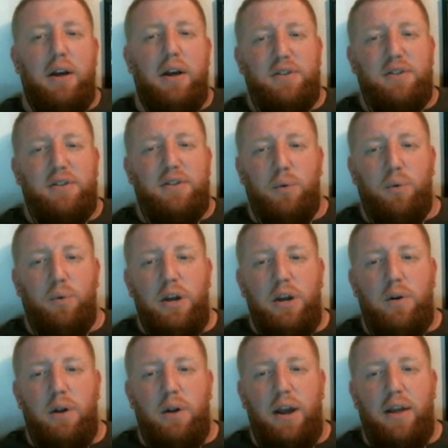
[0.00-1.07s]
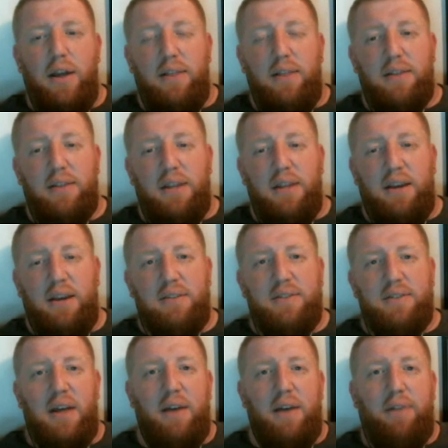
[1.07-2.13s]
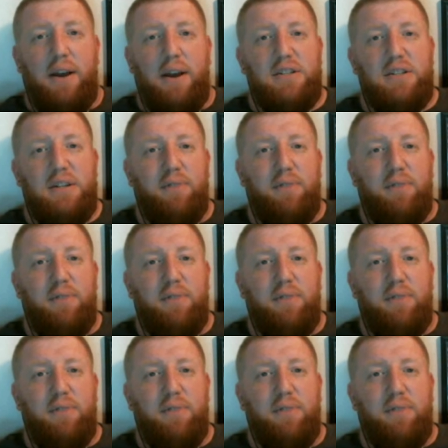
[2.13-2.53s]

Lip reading: to recreate these things that Fantasy